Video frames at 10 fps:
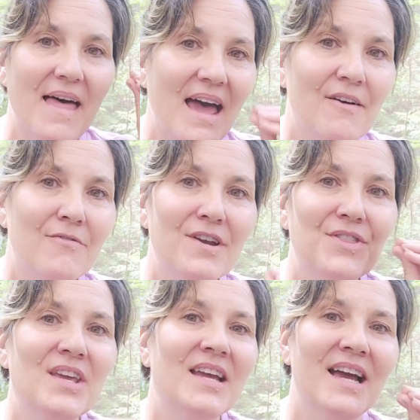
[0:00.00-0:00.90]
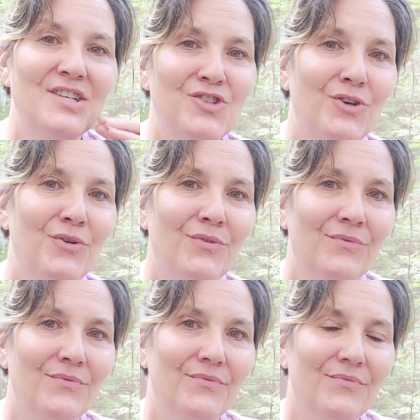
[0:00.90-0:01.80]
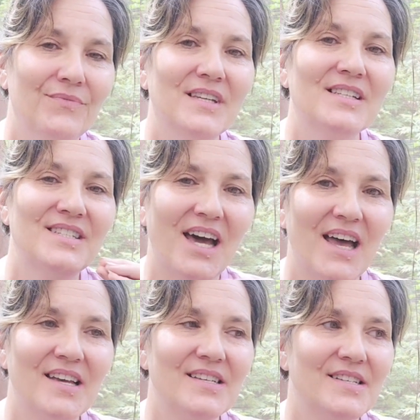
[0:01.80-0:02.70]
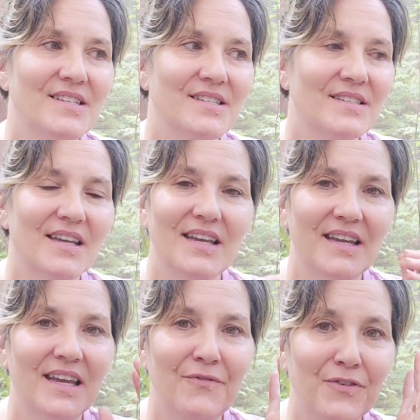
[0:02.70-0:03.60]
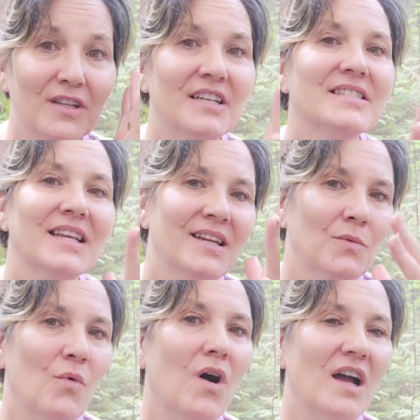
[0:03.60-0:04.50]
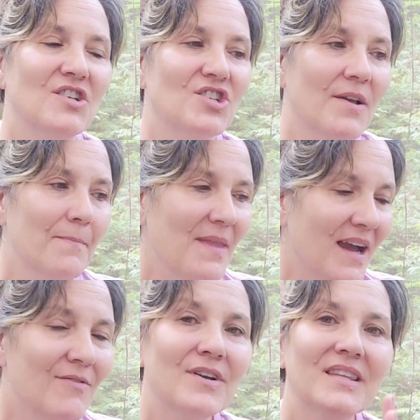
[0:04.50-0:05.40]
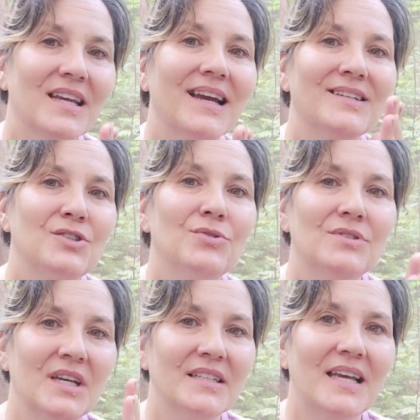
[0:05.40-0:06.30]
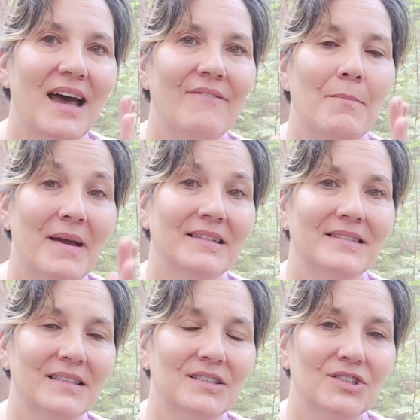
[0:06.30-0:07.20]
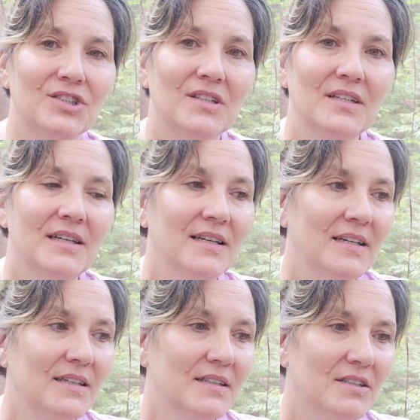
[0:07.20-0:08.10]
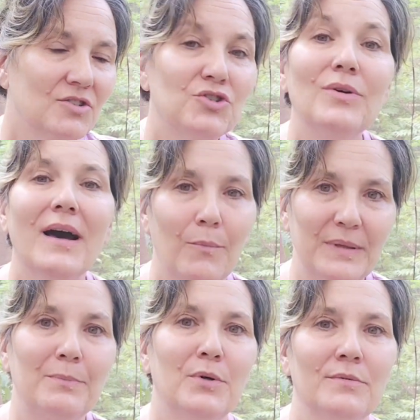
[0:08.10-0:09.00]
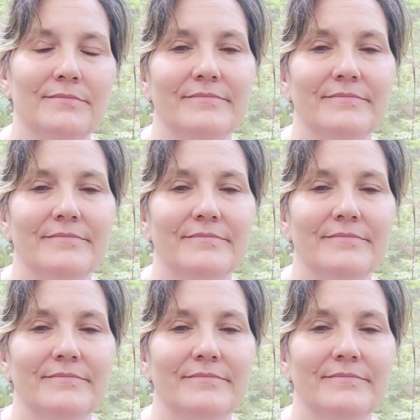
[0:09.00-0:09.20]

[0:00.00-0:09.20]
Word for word: Everything I do does, if you listen and watch, everything I do does have a message to help people.